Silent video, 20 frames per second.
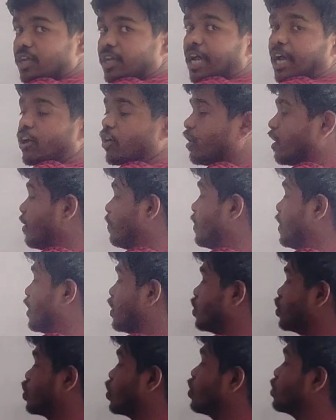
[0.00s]

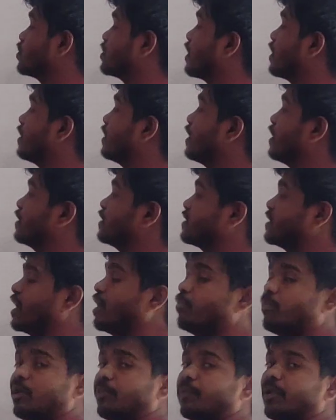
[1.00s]
Galvanometer shows certain
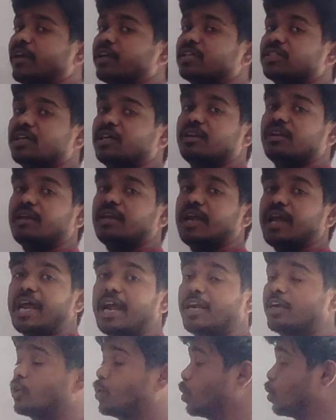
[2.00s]
same deflection
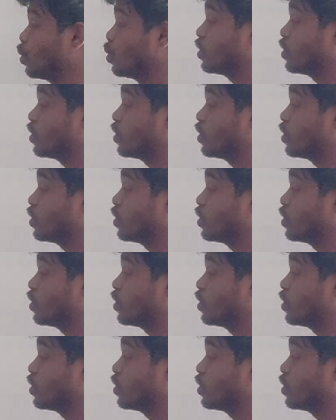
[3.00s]
at